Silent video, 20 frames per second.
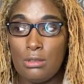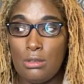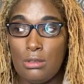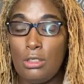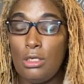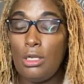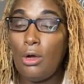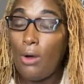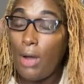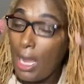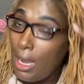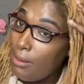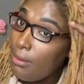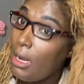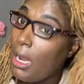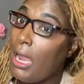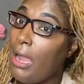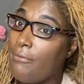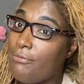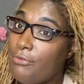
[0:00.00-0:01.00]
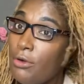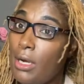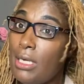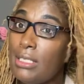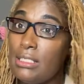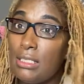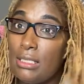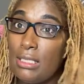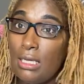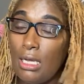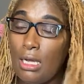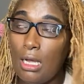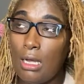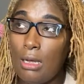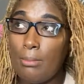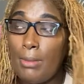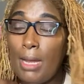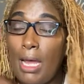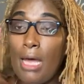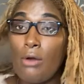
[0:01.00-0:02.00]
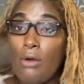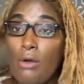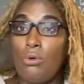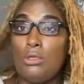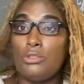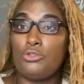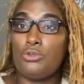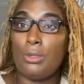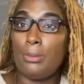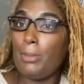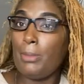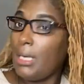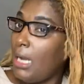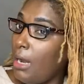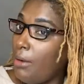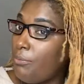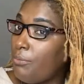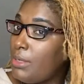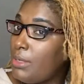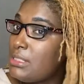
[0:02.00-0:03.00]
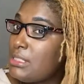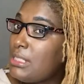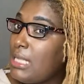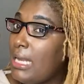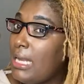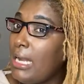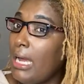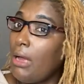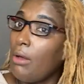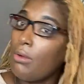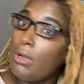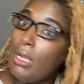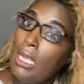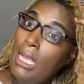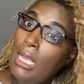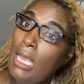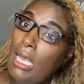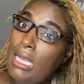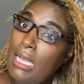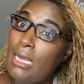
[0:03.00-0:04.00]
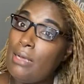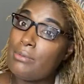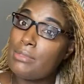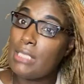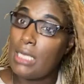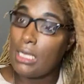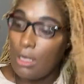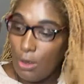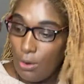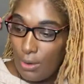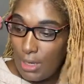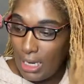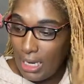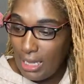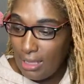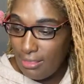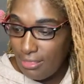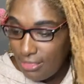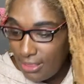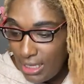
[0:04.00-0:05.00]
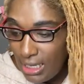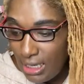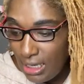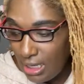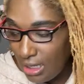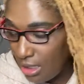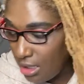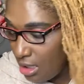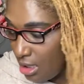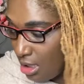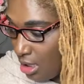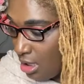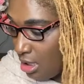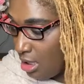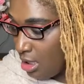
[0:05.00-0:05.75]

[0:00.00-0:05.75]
No, after I did the hot oil treatment, I rinsed that out. And I was like, okay, then